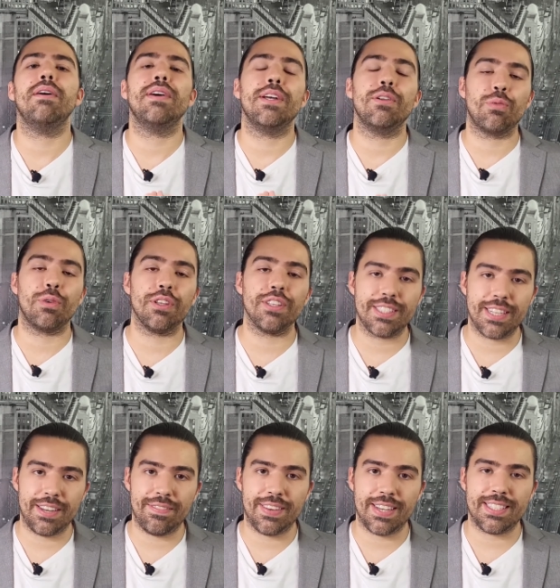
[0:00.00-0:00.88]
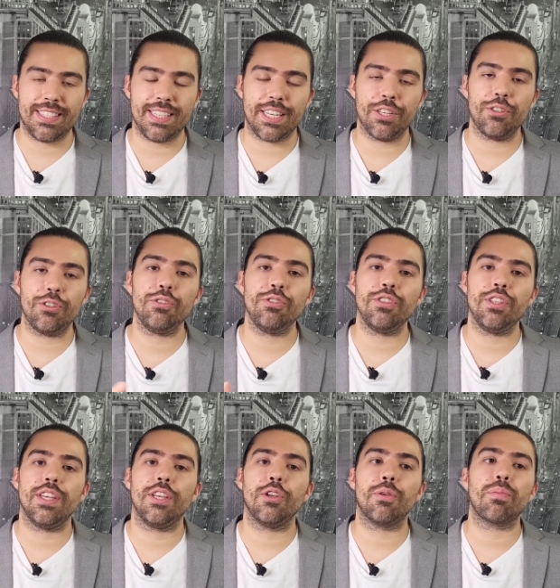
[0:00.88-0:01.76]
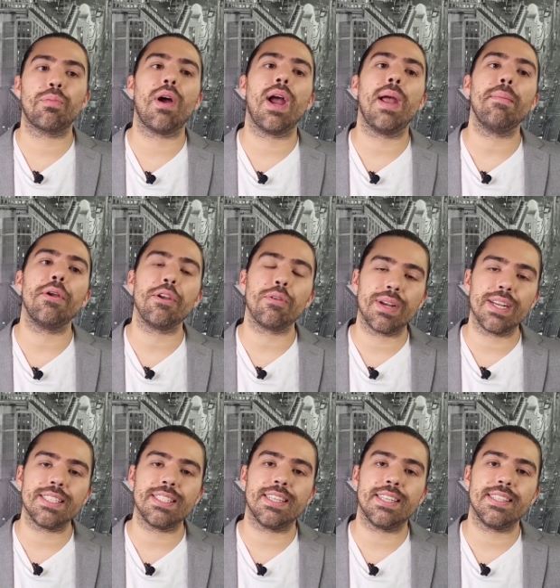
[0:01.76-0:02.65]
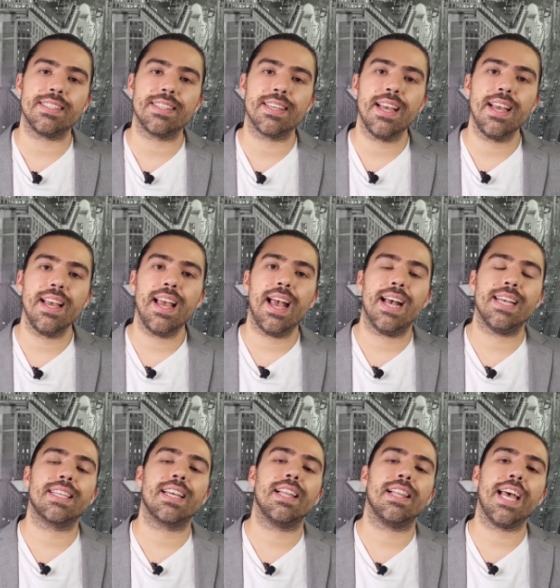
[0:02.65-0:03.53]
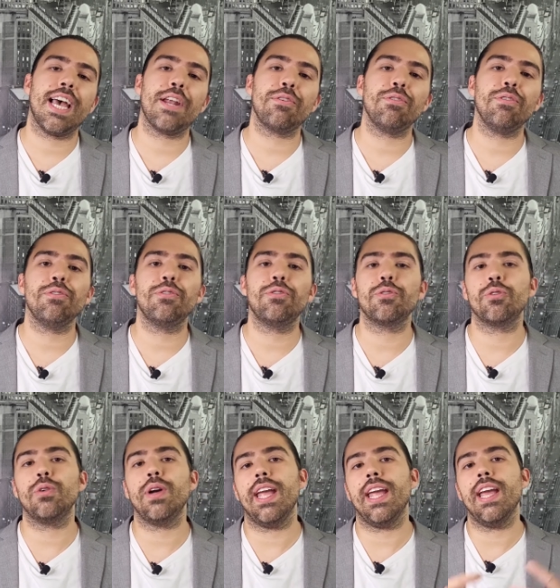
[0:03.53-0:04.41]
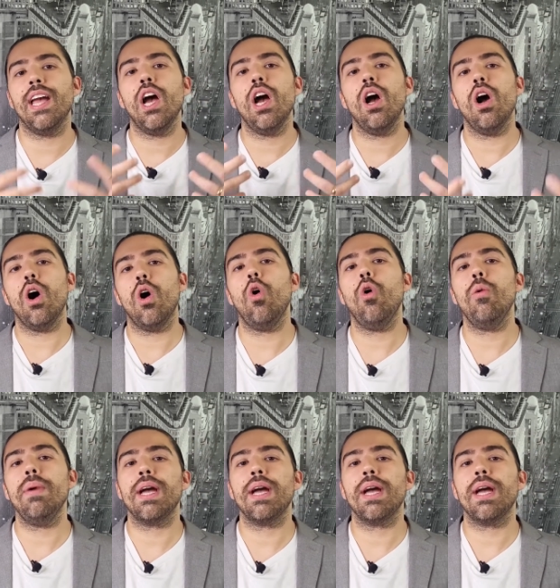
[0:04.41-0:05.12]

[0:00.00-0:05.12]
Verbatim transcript: real estate investing is using your primary residence as collateral through a home equity